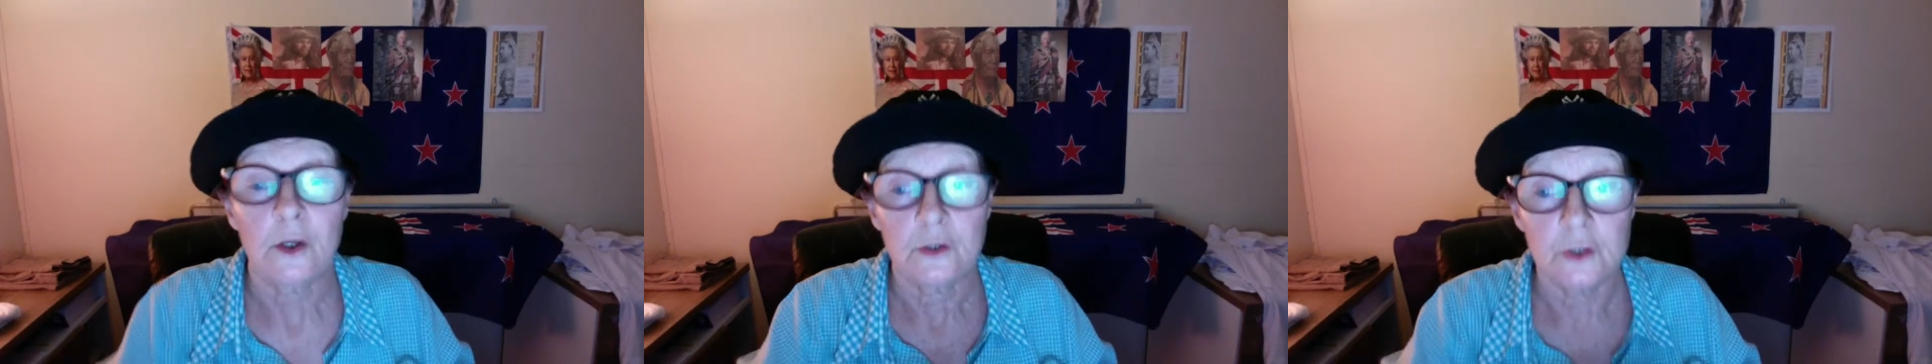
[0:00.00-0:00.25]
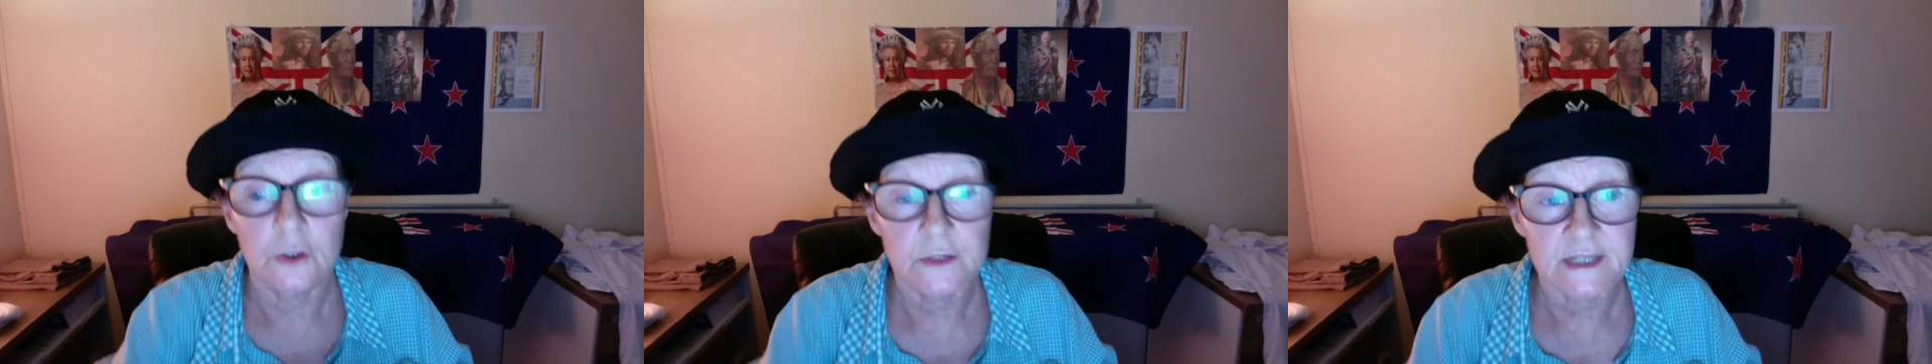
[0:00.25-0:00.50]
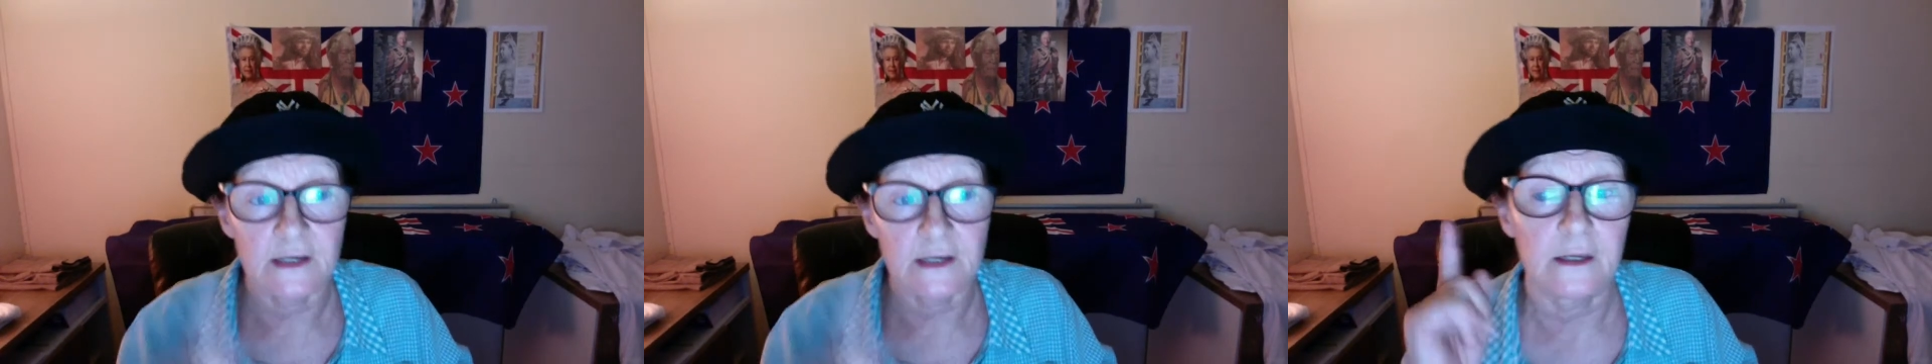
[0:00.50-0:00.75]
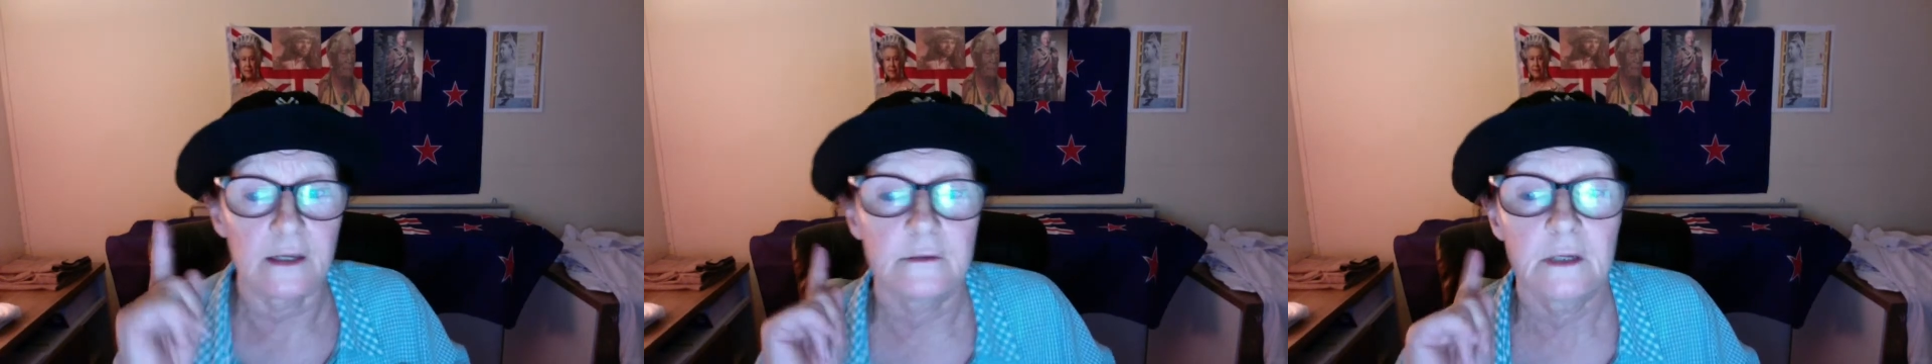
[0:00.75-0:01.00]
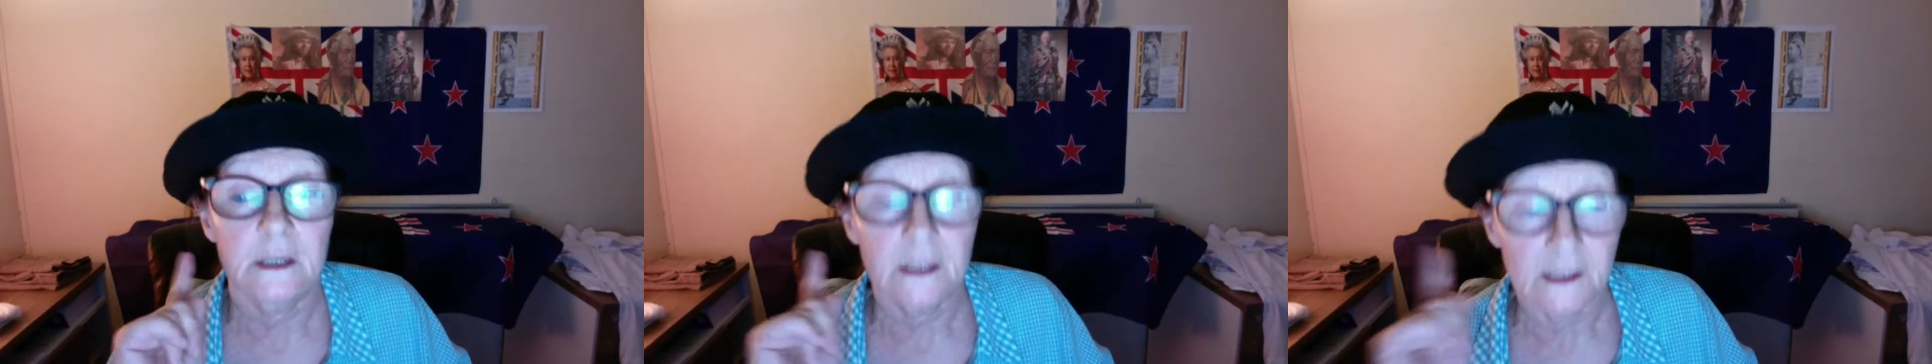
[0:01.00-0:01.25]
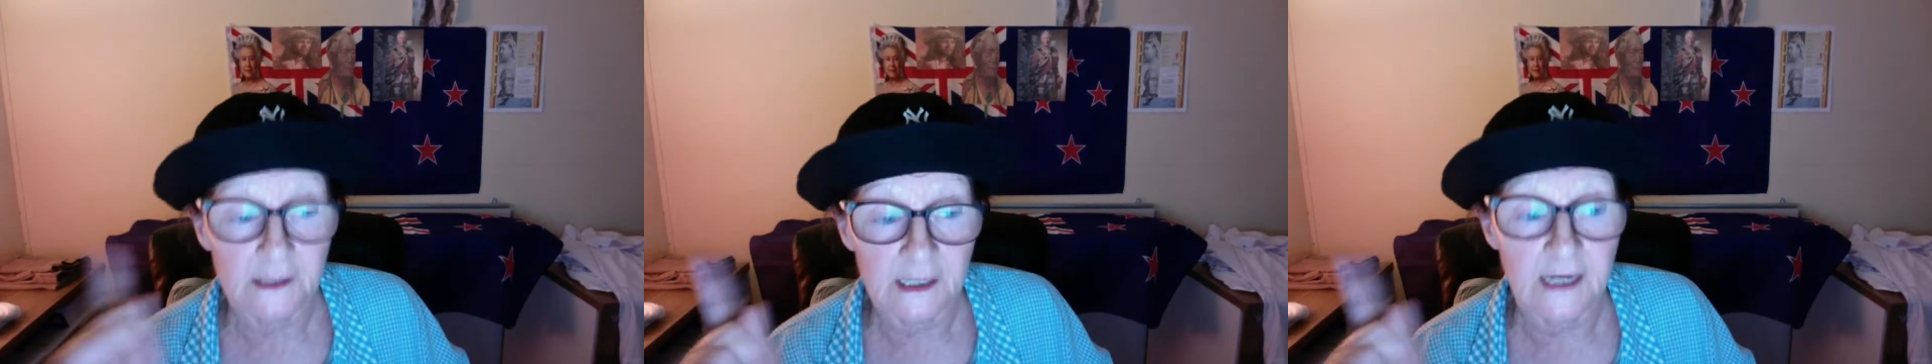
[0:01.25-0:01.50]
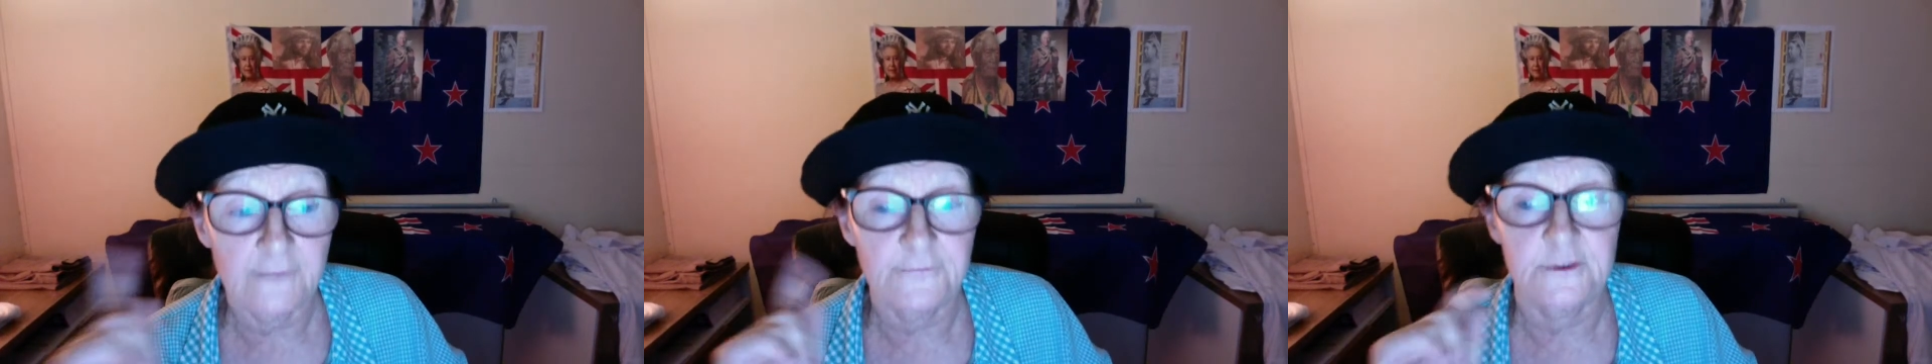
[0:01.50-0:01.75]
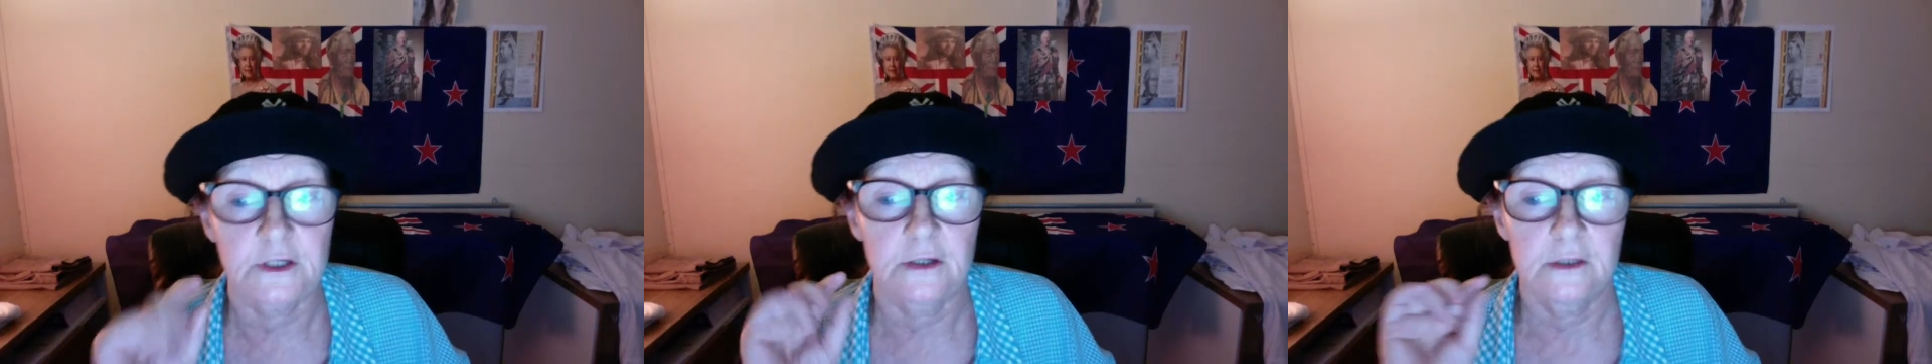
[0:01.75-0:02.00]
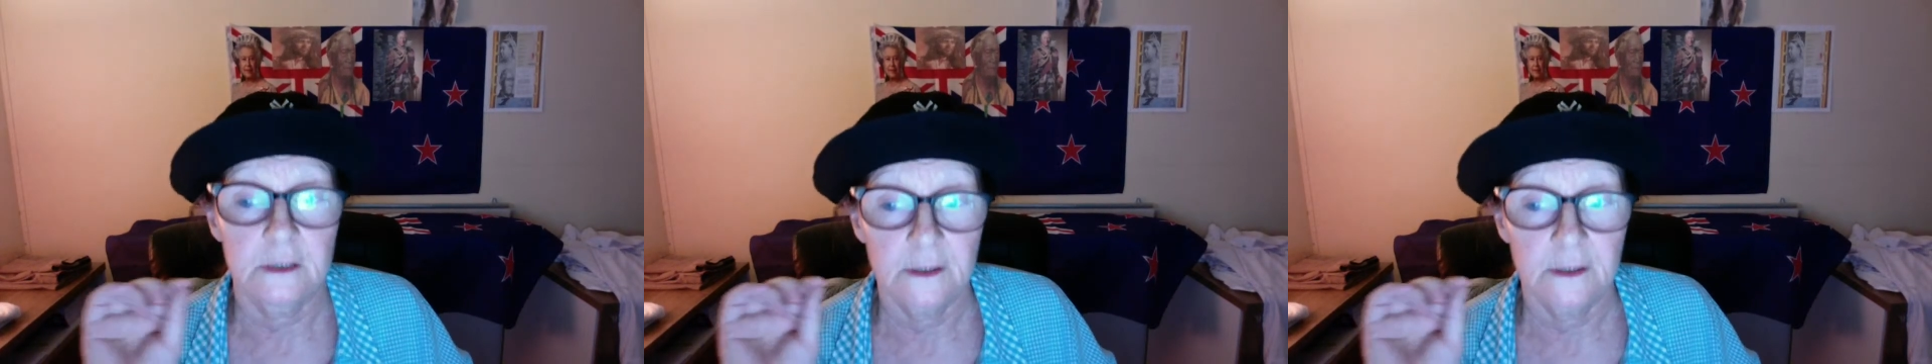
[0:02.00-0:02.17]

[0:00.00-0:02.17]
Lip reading: New Zealand left